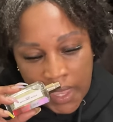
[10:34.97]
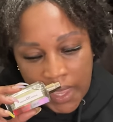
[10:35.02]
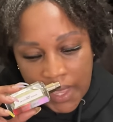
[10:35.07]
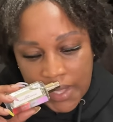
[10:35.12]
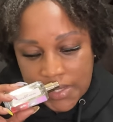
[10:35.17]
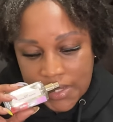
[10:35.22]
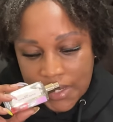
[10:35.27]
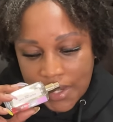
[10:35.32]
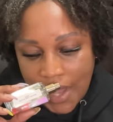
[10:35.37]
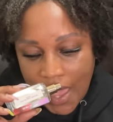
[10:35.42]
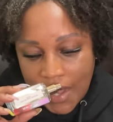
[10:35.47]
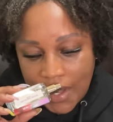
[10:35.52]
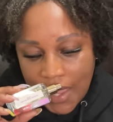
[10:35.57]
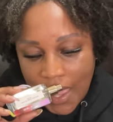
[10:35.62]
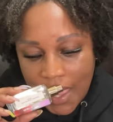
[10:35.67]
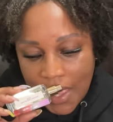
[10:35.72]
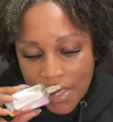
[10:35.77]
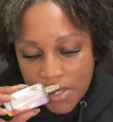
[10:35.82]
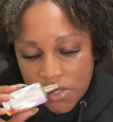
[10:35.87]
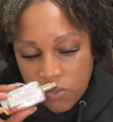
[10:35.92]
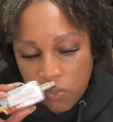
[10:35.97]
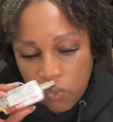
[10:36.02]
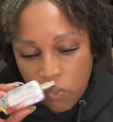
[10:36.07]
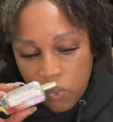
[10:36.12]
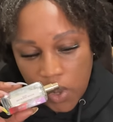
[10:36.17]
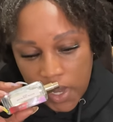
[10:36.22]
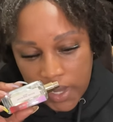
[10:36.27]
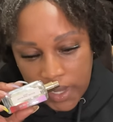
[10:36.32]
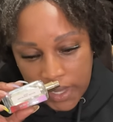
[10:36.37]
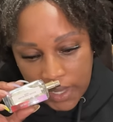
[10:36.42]
it's not as
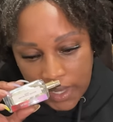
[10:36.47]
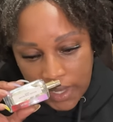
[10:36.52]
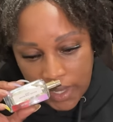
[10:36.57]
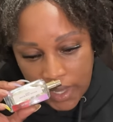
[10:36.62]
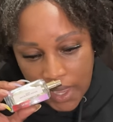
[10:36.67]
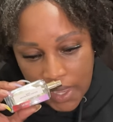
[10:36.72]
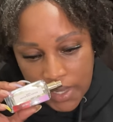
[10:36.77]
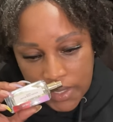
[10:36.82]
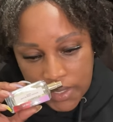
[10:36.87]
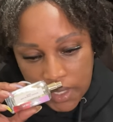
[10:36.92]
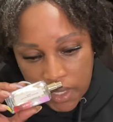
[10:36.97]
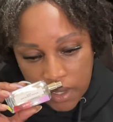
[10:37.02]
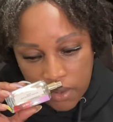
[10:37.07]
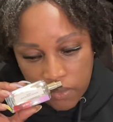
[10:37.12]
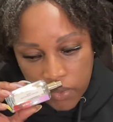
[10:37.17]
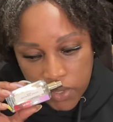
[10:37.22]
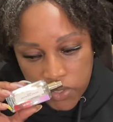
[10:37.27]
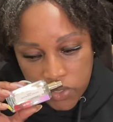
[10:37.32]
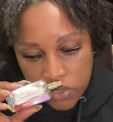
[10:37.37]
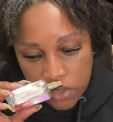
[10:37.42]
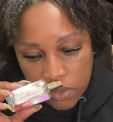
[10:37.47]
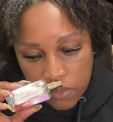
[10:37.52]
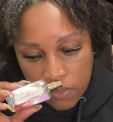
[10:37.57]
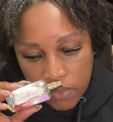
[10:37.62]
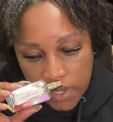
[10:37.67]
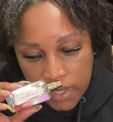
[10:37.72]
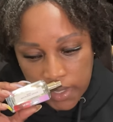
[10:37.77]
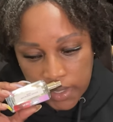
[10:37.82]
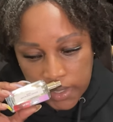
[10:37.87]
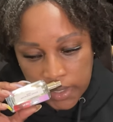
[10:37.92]
woody as the original
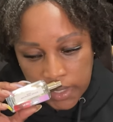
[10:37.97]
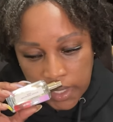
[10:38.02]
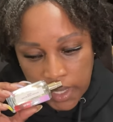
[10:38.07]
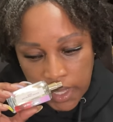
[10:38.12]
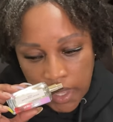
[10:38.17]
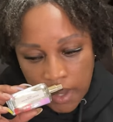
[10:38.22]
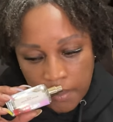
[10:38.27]
one,